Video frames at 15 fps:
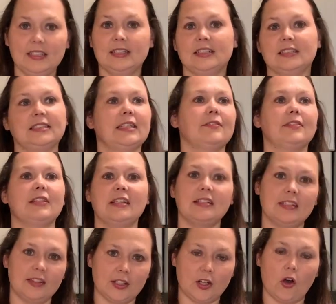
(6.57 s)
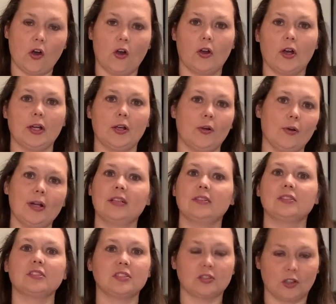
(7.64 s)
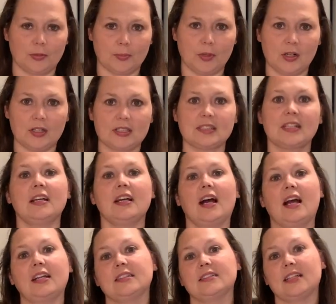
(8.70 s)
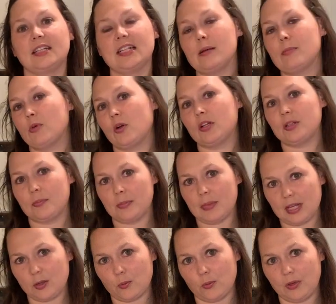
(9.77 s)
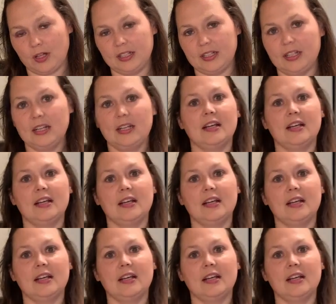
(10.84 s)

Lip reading: Instead of getting in the car and going out to Starbucks, I decided I'm going to make one.